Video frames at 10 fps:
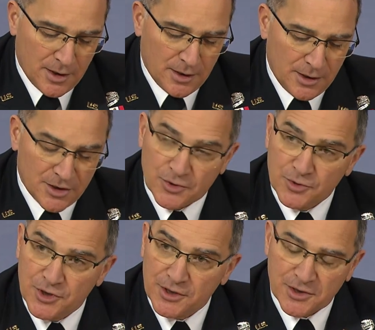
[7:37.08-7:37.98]
These are
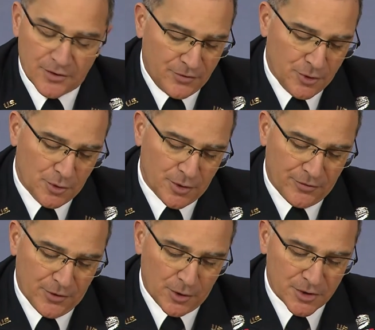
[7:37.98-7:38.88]
just a few of the
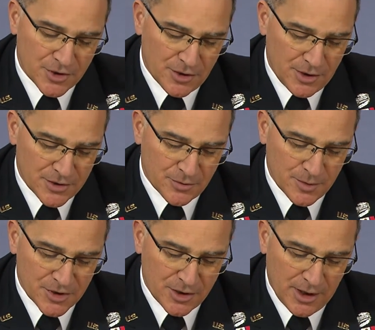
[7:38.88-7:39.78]
focus areas from
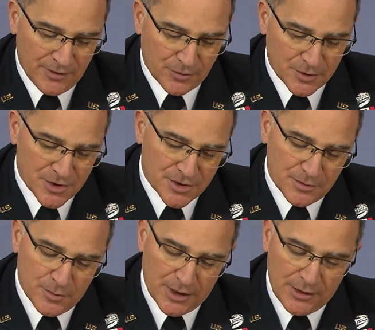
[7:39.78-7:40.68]
this conference,
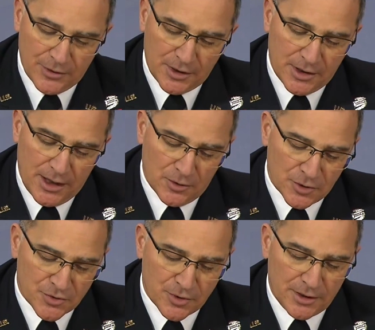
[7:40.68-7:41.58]
but I think they
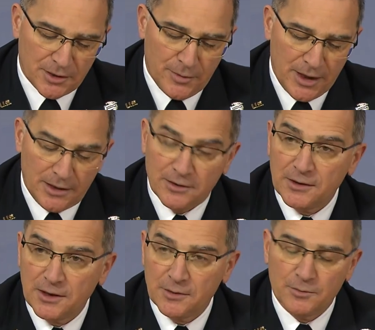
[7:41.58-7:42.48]
illustrate the main
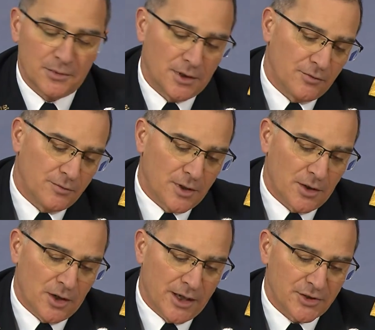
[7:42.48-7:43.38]
theme of
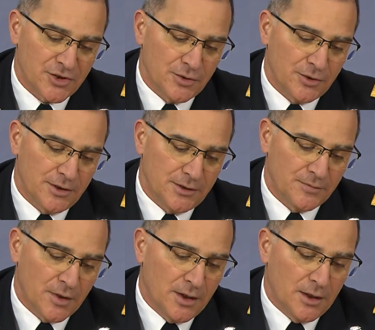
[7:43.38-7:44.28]
Alliance unity.
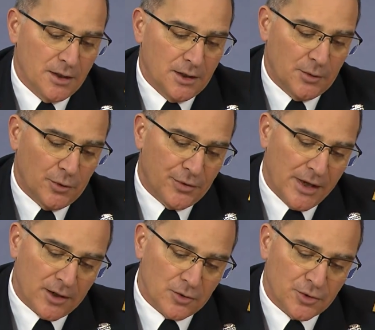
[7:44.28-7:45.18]
And with
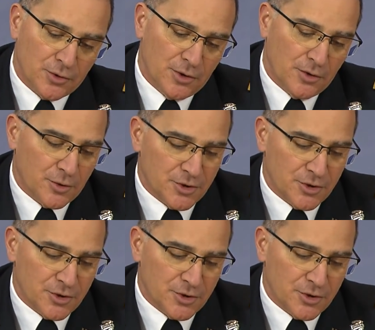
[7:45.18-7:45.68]
that, I'll turn it over to